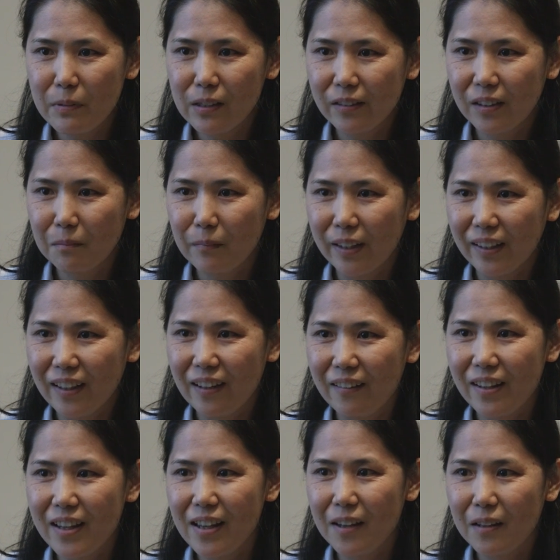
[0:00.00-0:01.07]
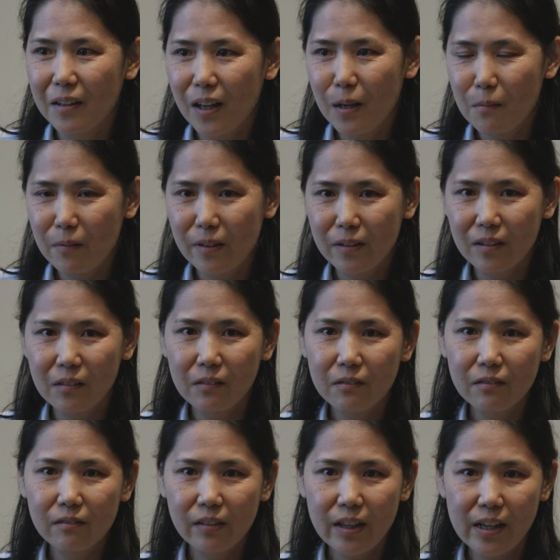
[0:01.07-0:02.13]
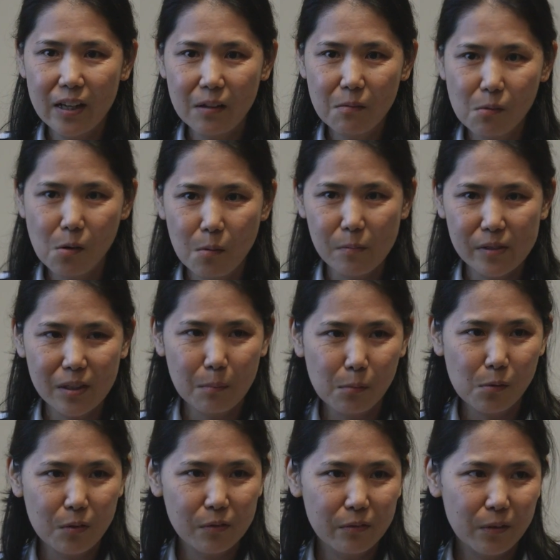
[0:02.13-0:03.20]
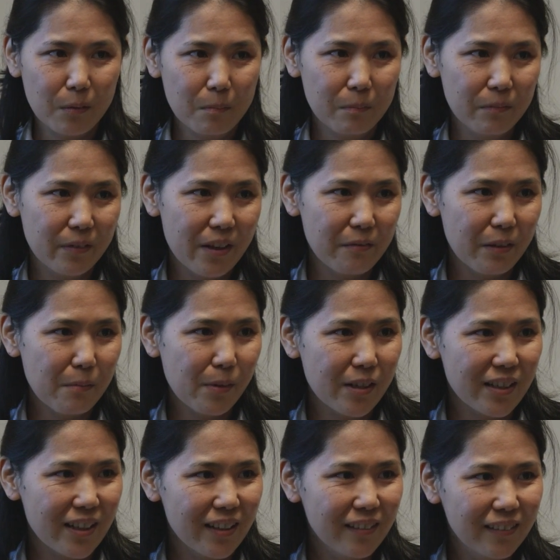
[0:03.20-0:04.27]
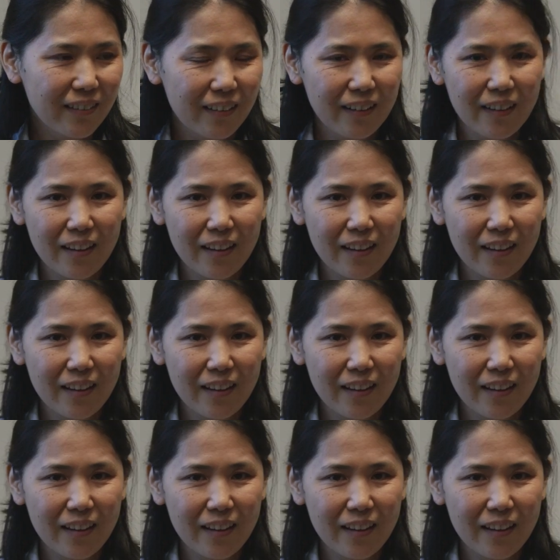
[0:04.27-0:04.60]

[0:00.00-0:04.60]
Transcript: building my career uh, with really warm support from everybody.